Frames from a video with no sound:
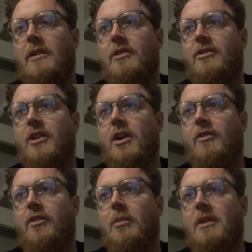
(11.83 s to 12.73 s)
us to go
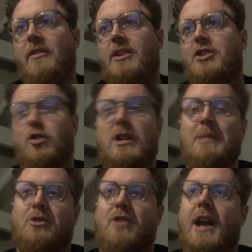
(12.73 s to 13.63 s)
for a bit of an extreme
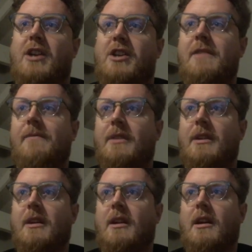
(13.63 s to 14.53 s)
strategy.
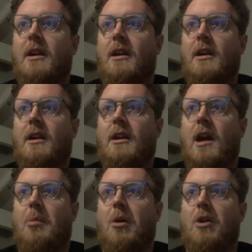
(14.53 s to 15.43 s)

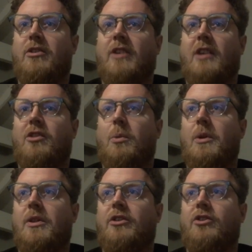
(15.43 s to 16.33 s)
Our opponent starts
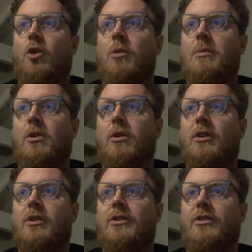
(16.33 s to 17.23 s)
with the
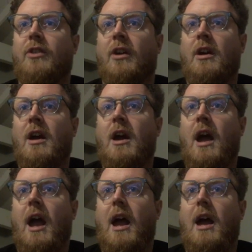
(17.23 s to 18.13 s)
Stormcallers
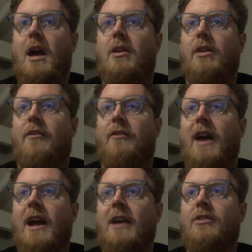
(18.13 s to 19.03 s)
and the
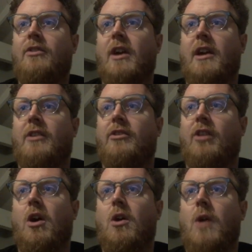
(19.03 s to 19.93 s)
Fangs, the kind of
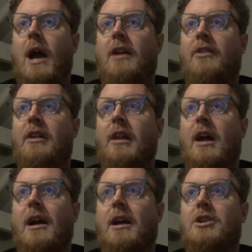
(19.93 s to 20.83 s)
slow,
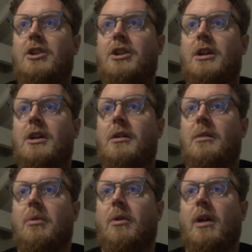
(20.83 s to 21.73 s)
anti-large
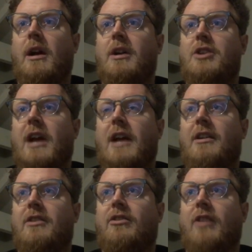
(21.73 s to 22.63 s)
barrage,
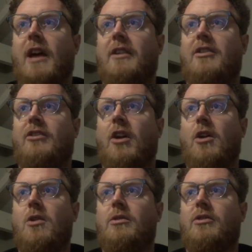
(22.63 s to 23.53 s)

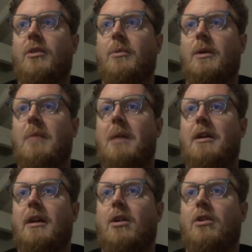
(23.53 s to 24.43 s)
anti-slow. It's going to win maybe
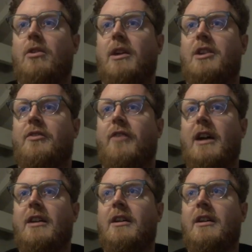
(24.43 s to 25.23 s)
a longer range fight.